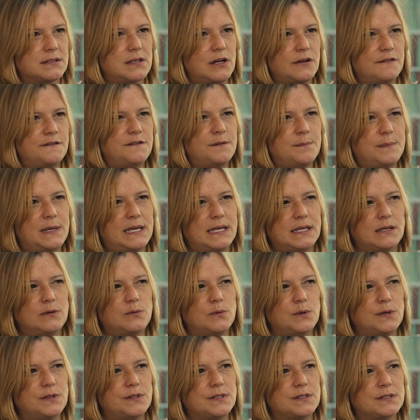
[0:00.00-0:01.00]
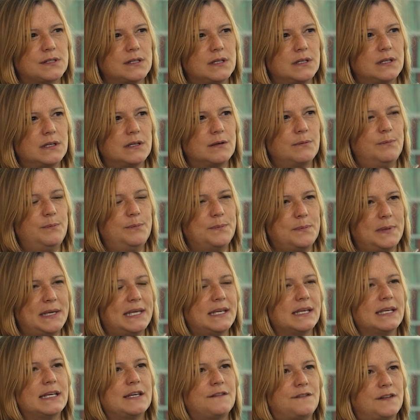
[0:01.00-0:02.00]
So for me, it was
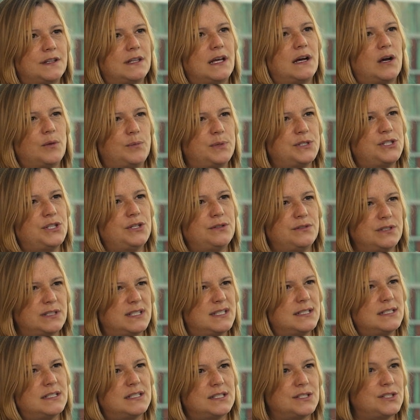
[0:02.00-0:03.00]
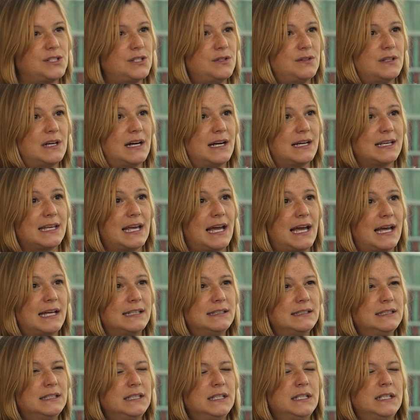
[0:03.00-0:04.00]
being given that opportunity to do that
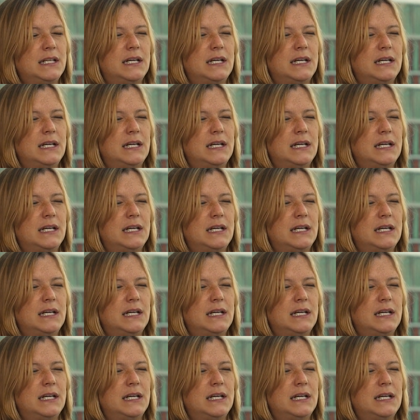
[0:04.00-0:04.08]
again.